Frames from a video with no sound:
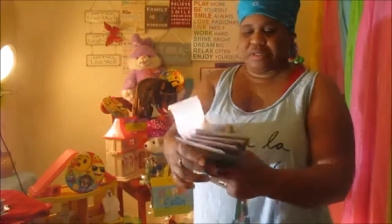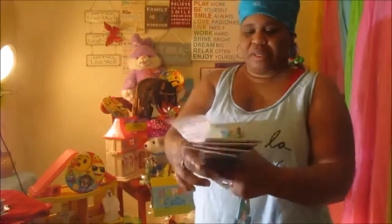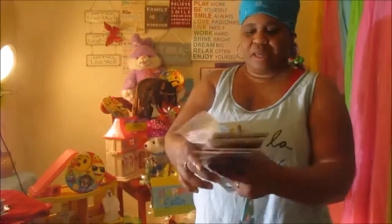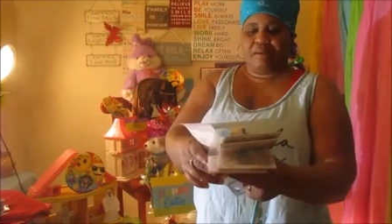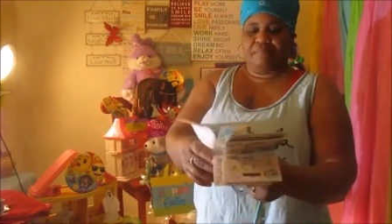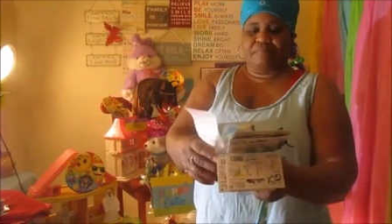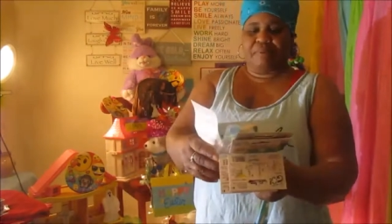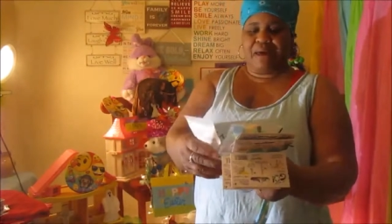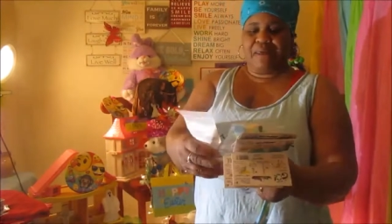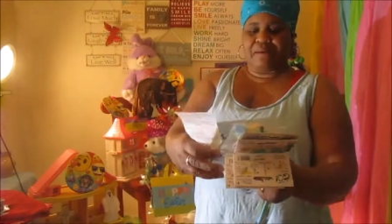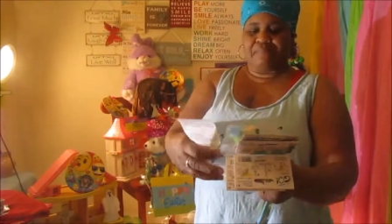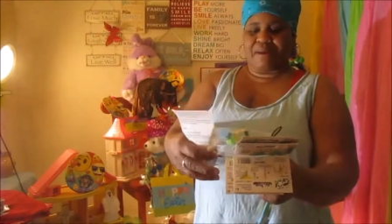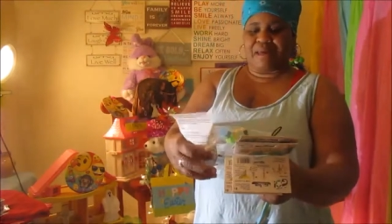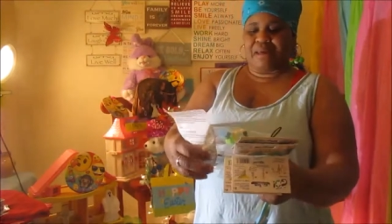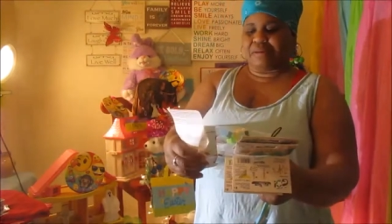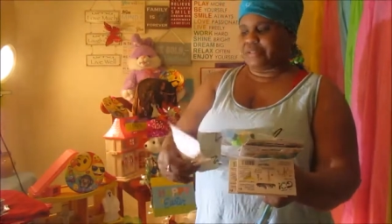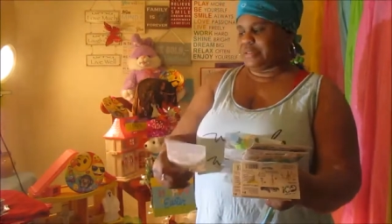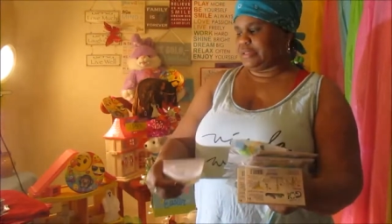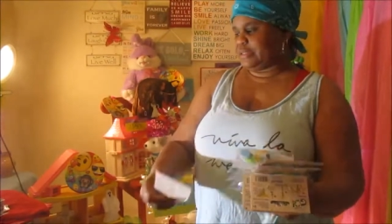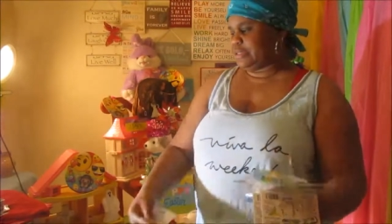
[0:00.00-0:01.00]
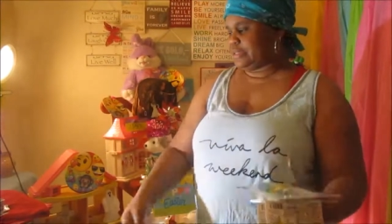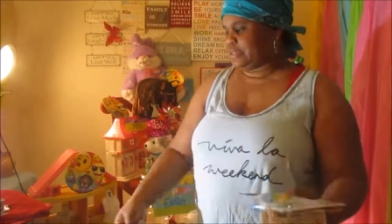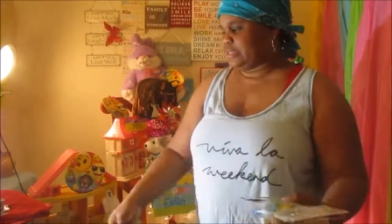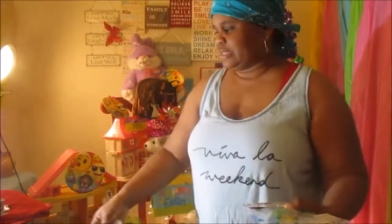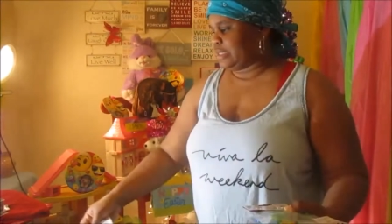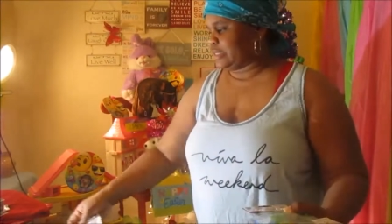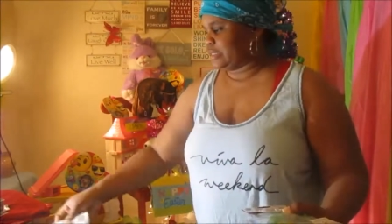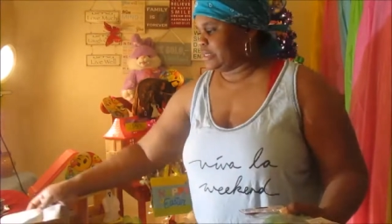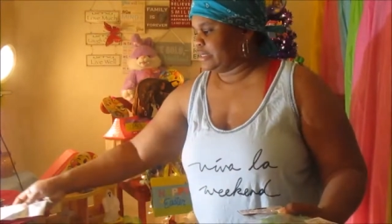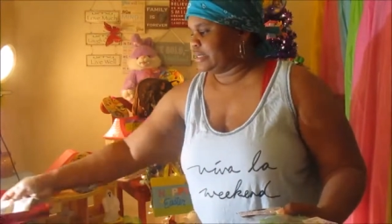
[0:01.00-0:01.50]
I bought about
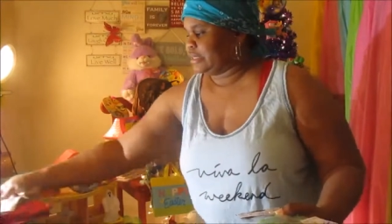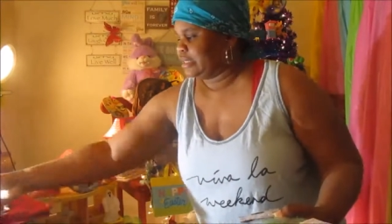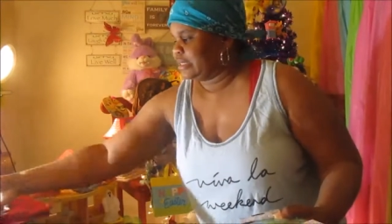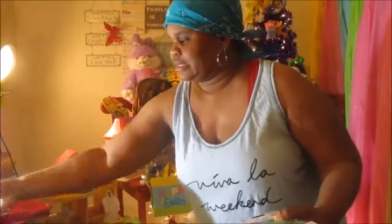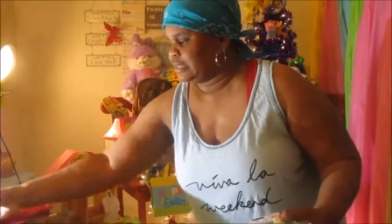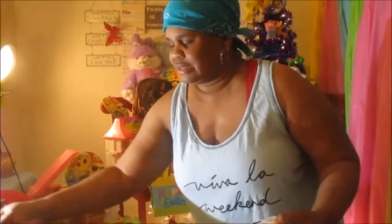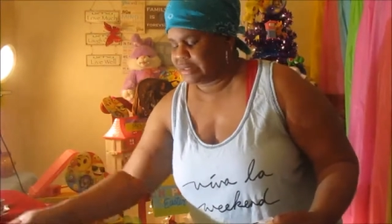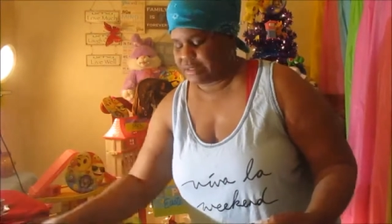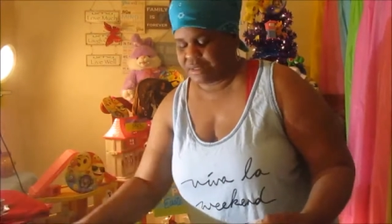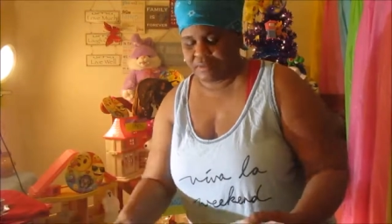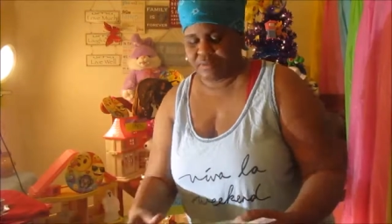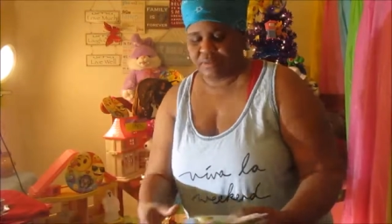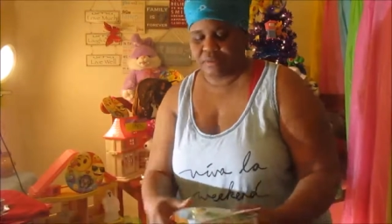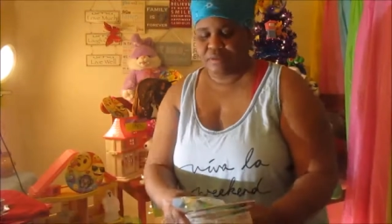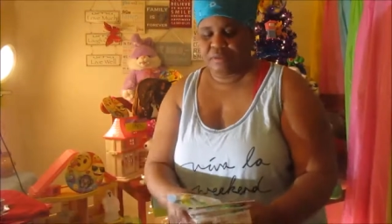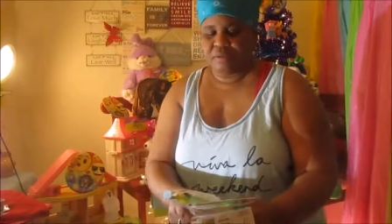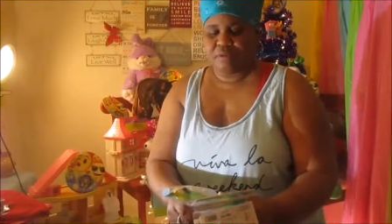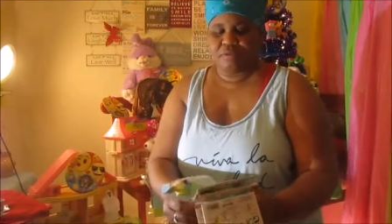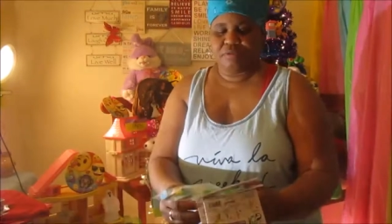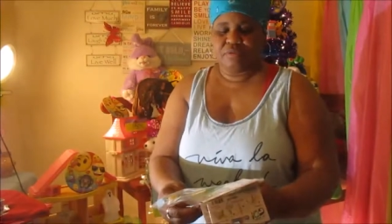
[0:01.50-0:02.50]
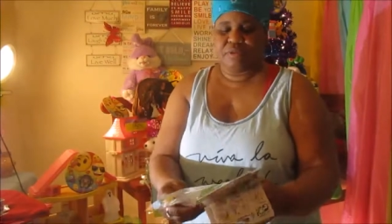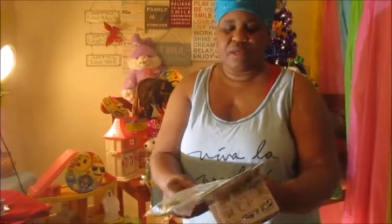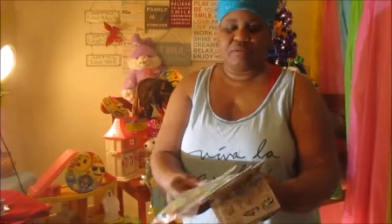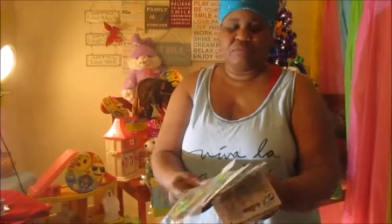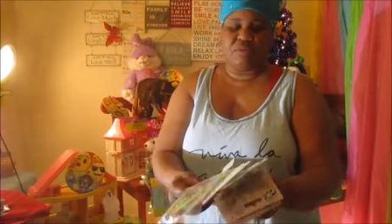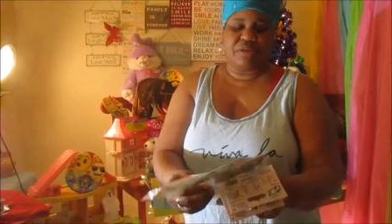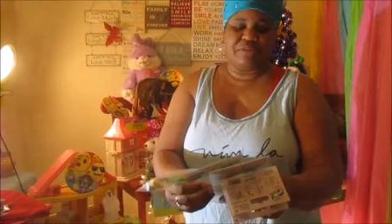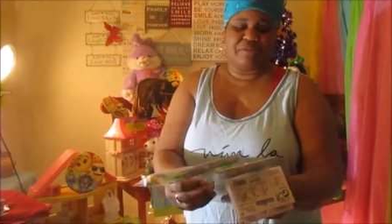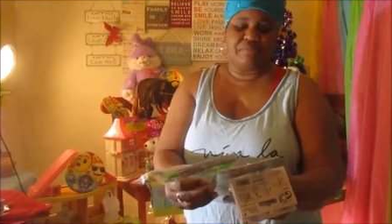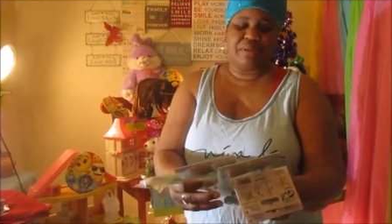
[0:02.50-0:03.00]
six of these. They
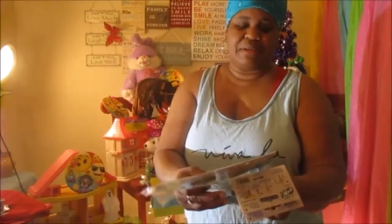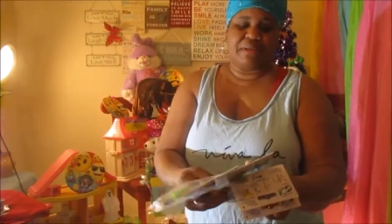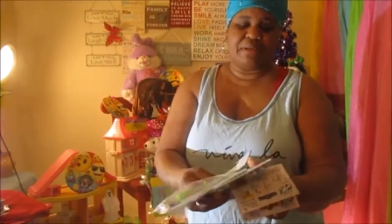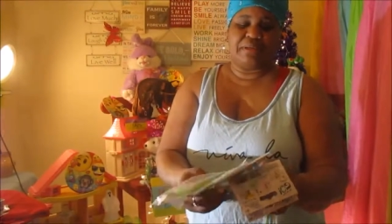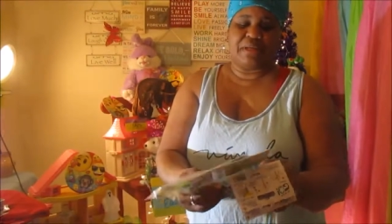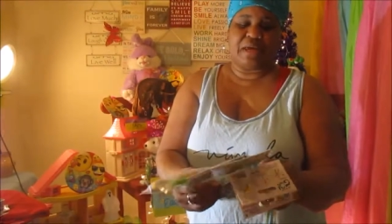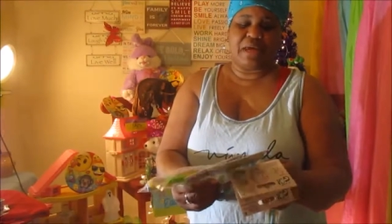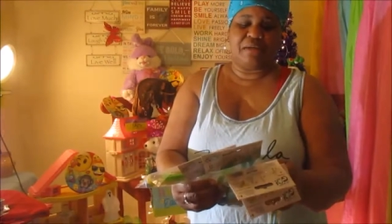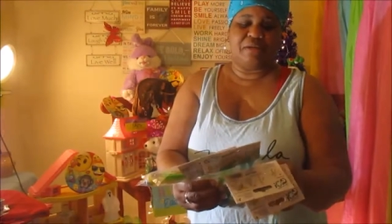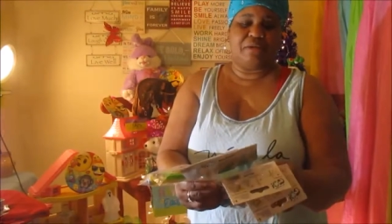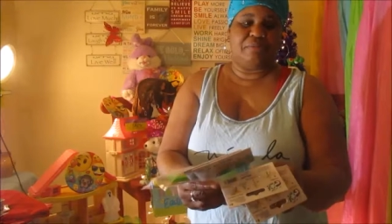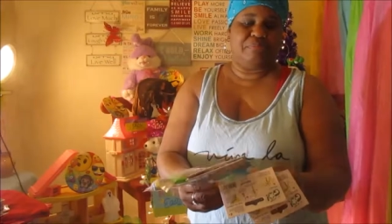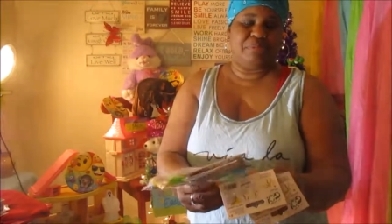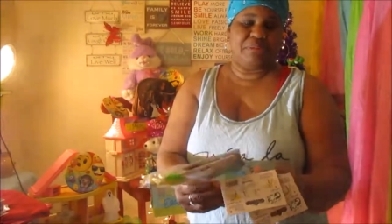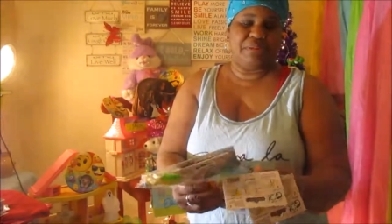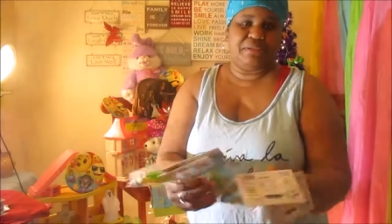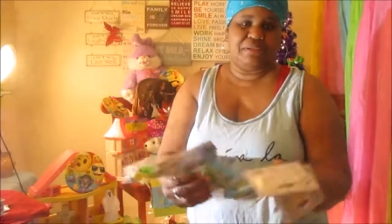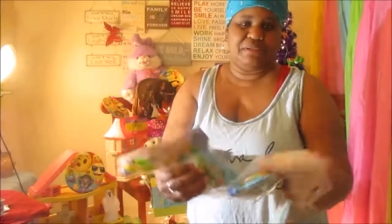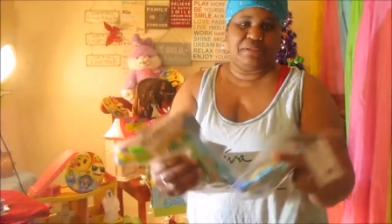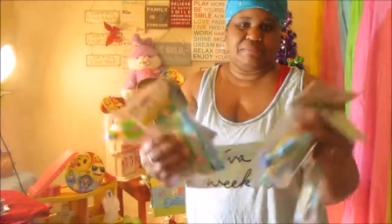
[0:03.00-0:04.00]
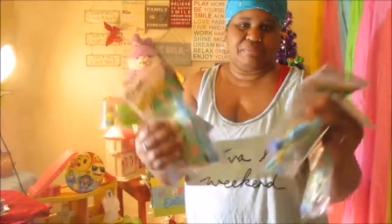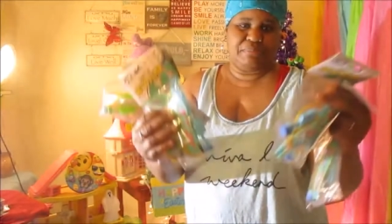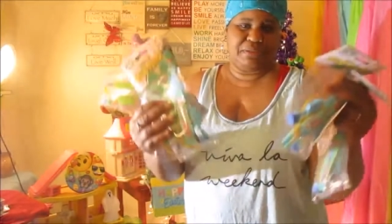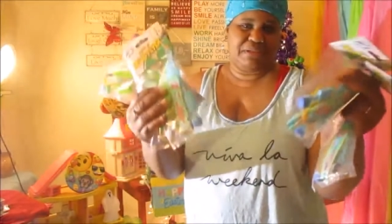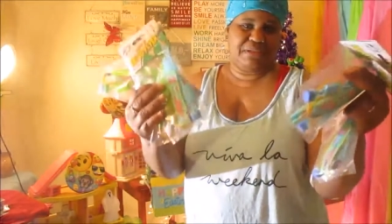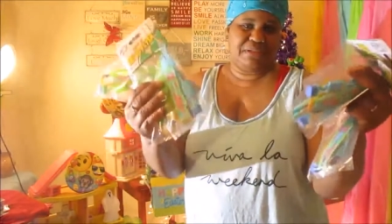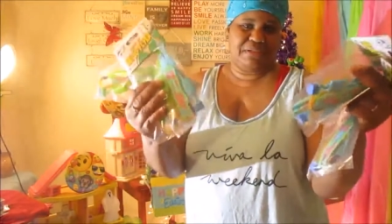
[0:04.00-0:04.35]
wasn't but a dollar piece.